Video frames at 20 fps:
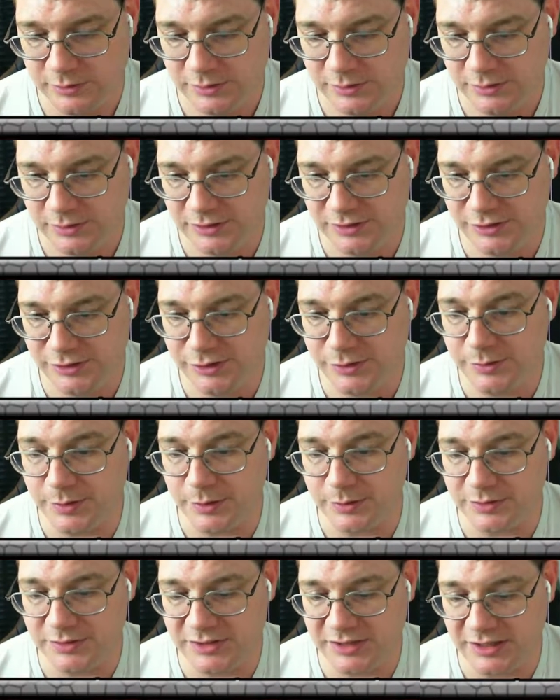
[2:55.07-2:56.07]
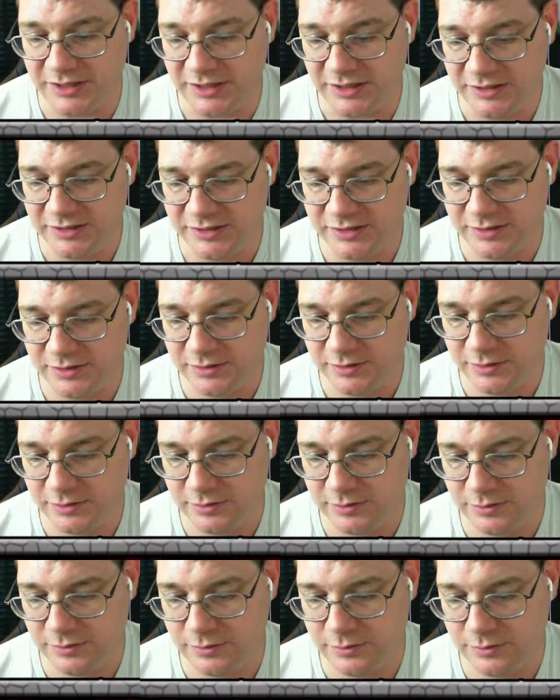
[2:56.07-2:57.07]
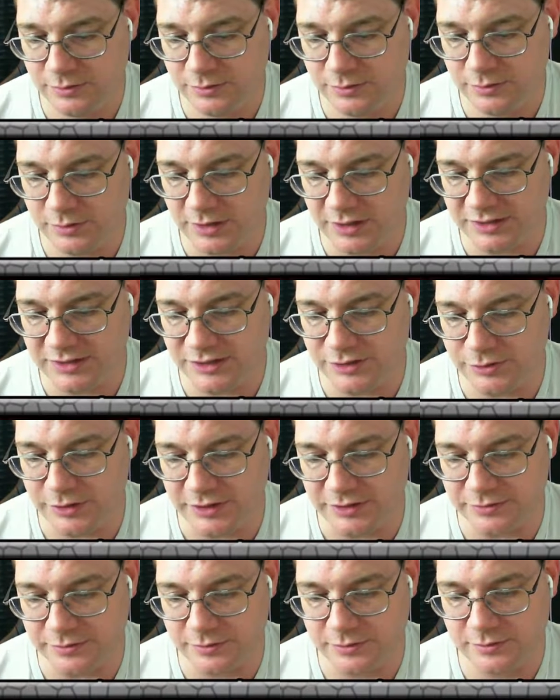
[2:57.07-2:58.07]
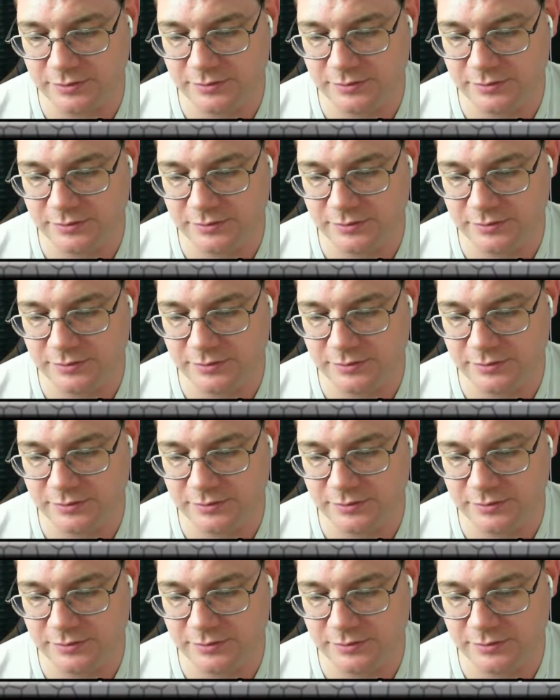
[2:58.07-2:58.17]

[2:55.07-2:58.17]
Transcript: It's 206. That's a transfer.